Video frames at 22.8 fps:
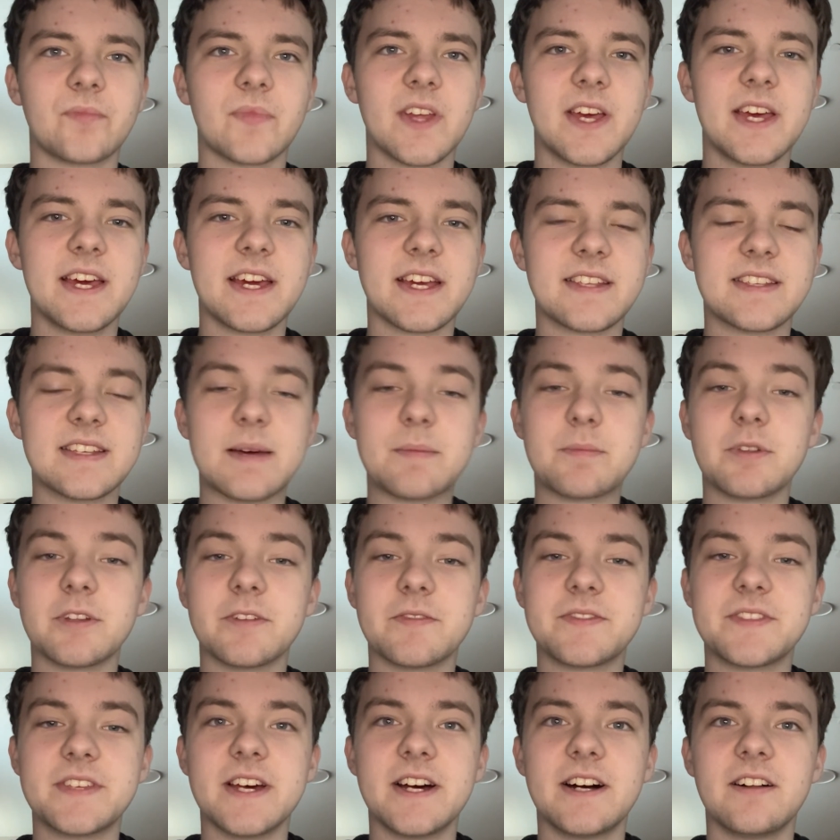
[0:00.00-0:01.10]
Example
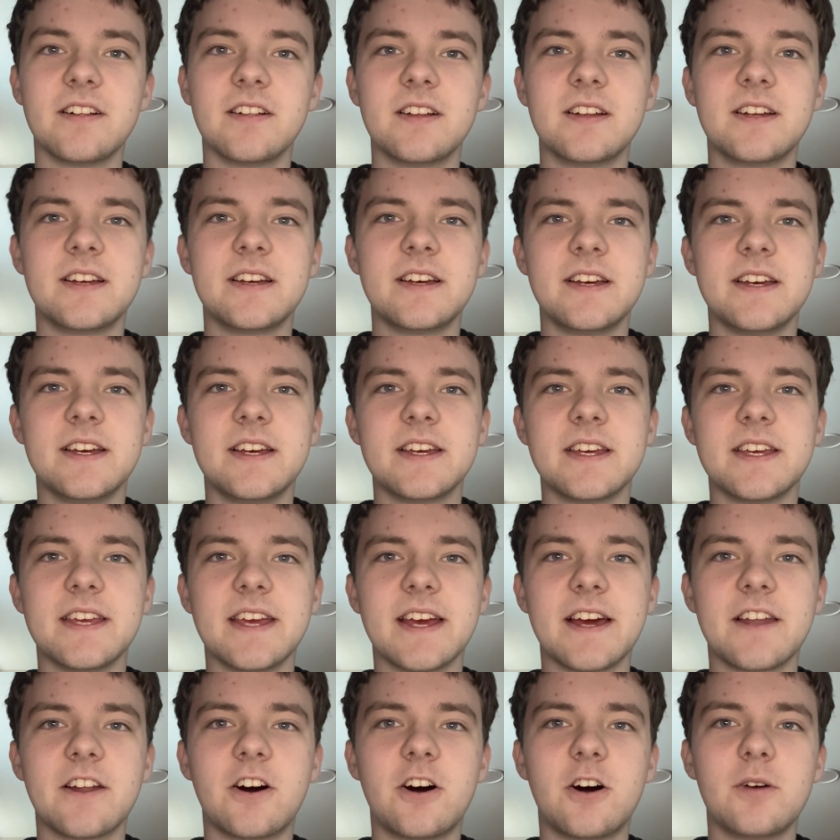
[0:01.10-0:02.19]
of tell. He
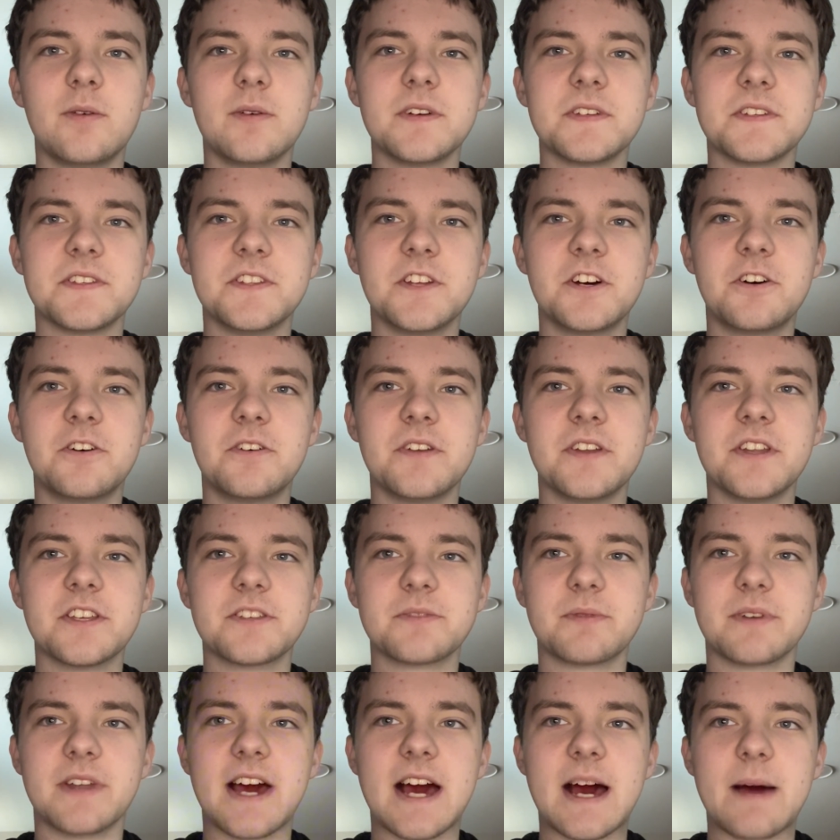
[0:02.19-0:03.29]
had always known
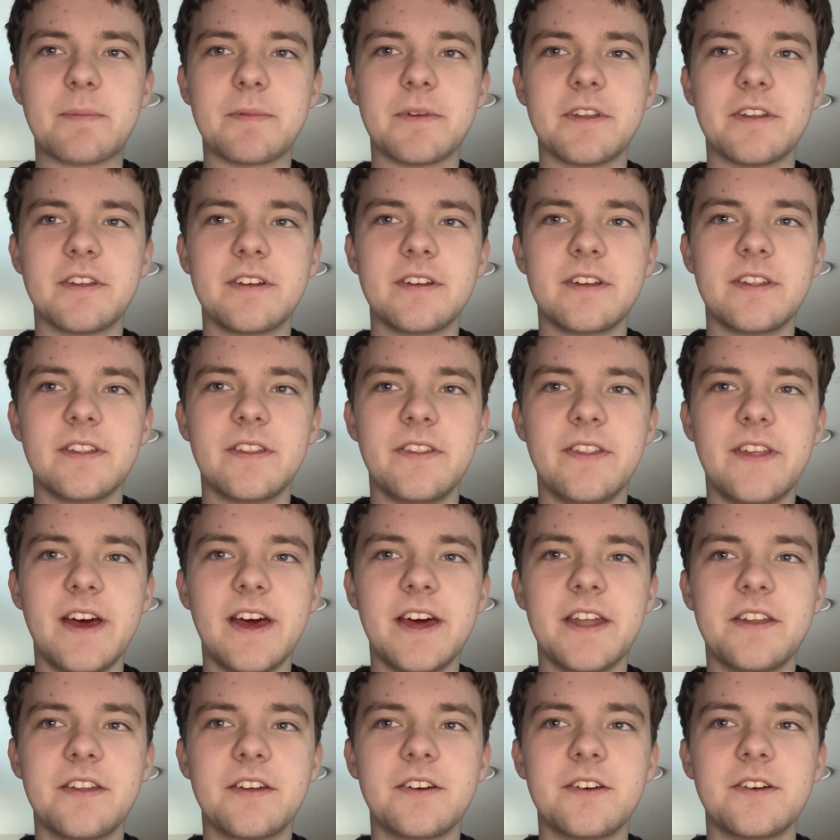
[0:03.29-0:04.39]
this would happen.
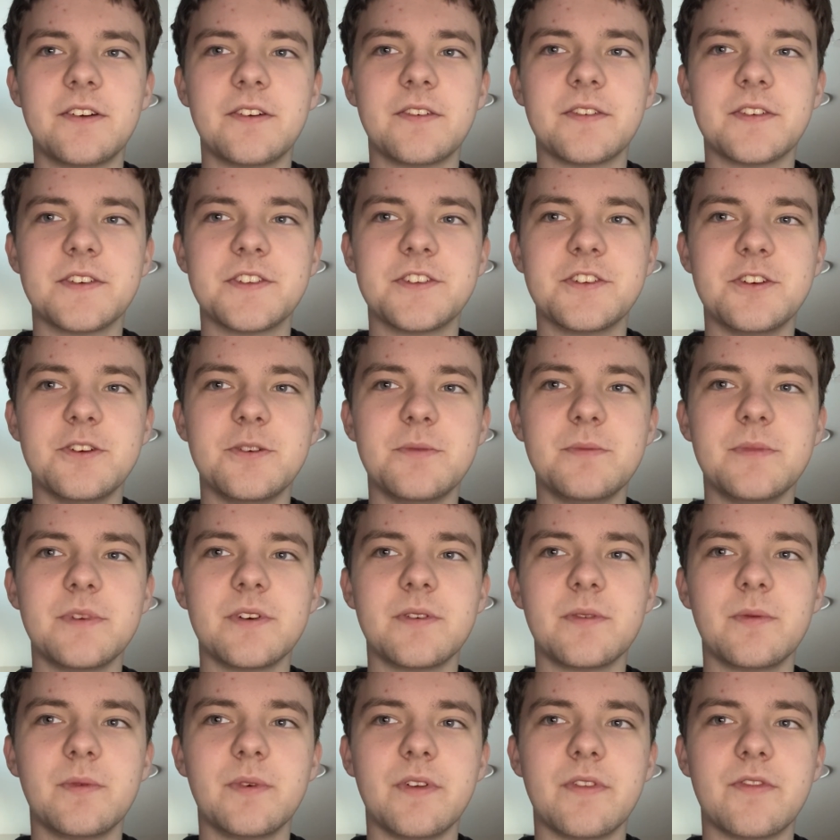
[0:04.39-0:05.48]
Then, resume
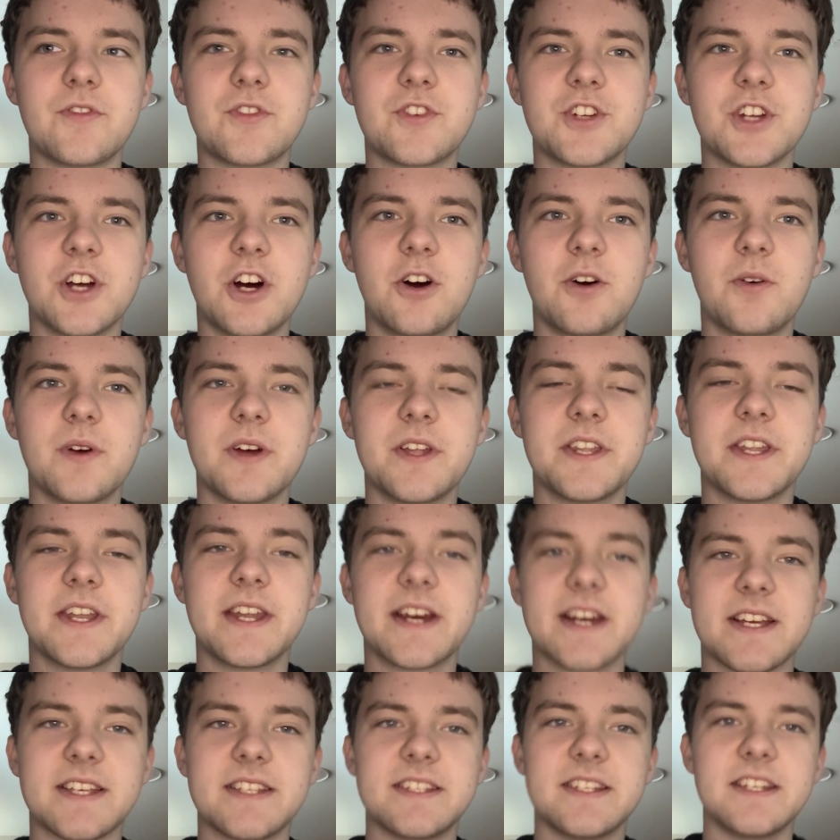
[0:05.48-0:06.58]
with show in the
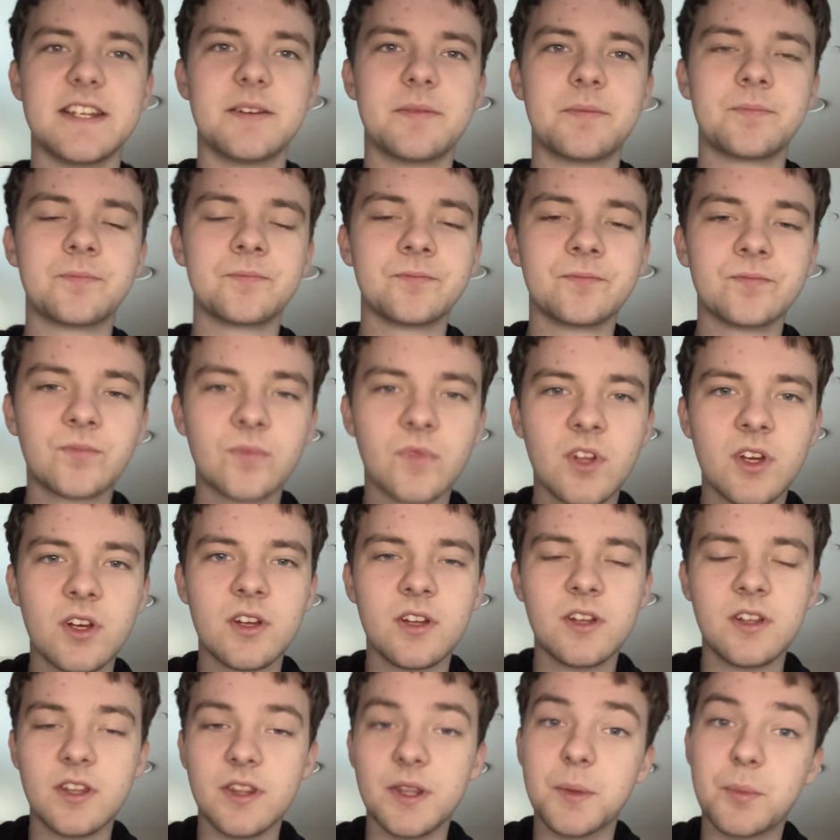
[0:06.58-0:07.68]
next scene.
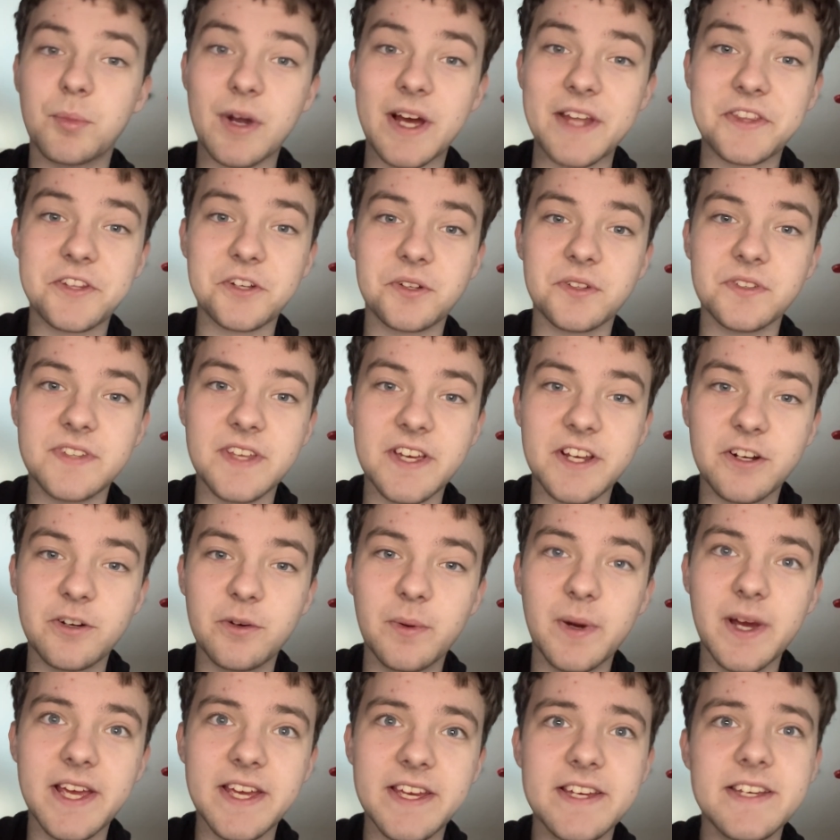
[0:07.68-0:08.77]
The practical
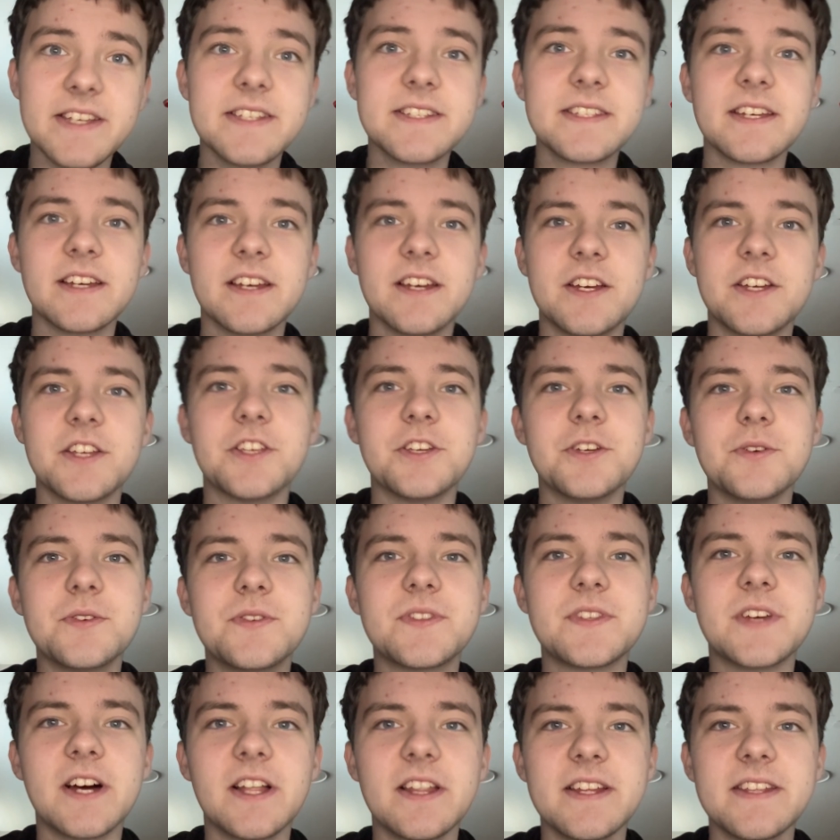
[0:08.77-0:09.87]
takeaway is, use
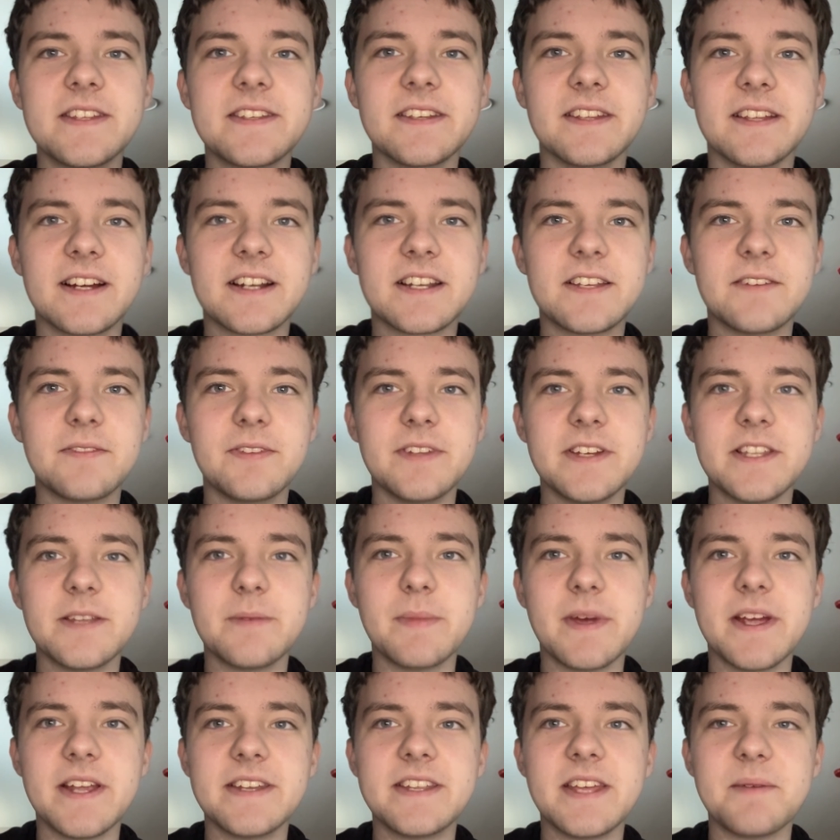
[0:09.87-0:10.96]
telling selectively to
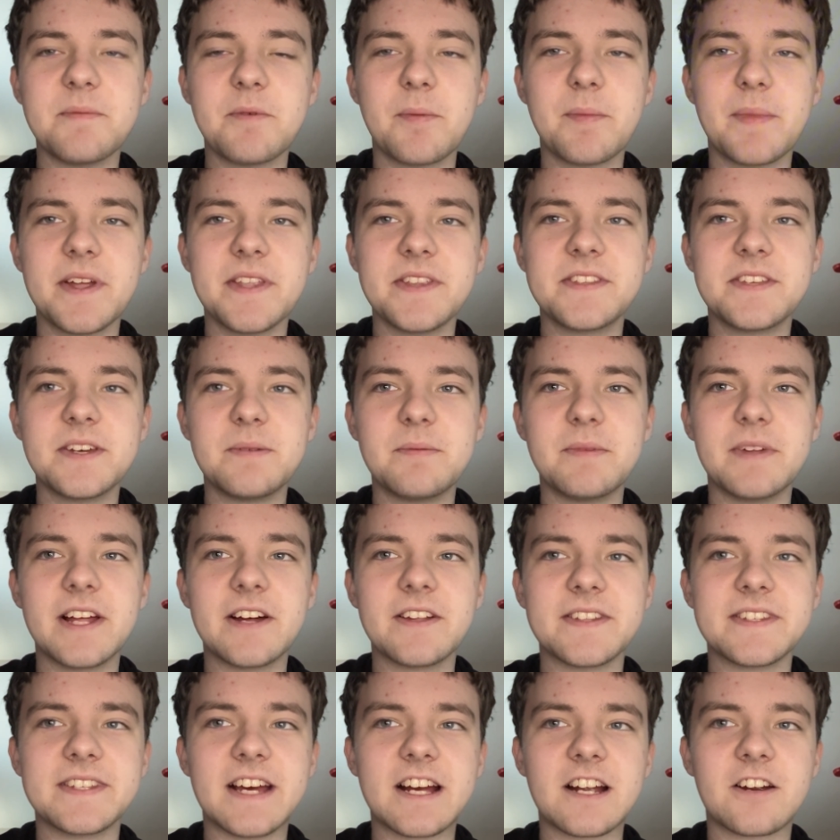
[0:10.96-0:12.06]
maintain momentum
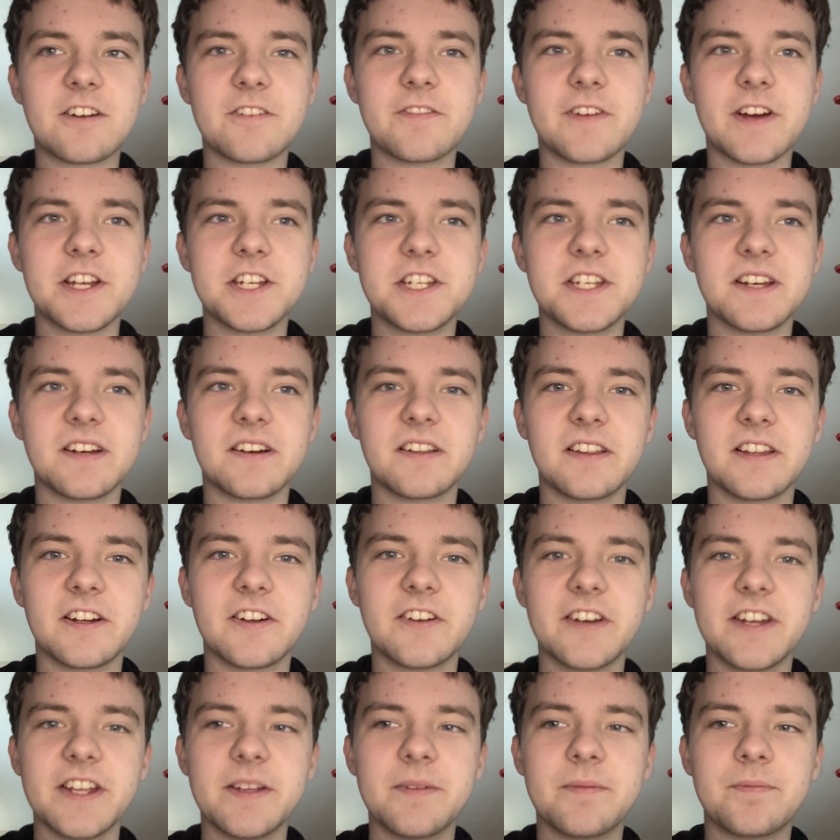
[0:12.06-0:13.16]
without sacrificing
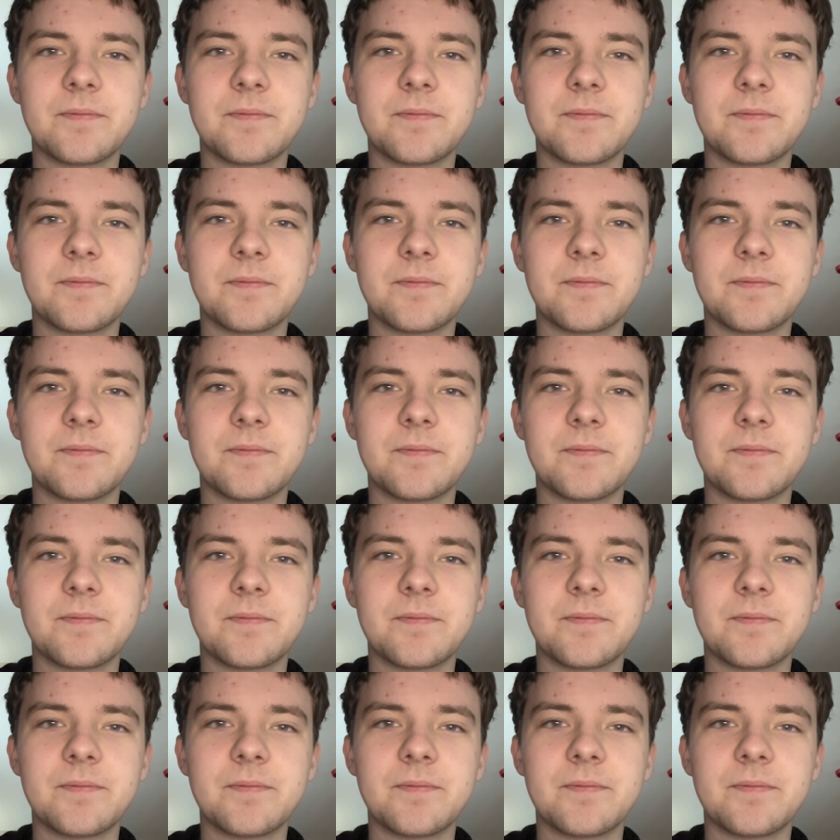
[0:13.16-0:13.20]
clarity.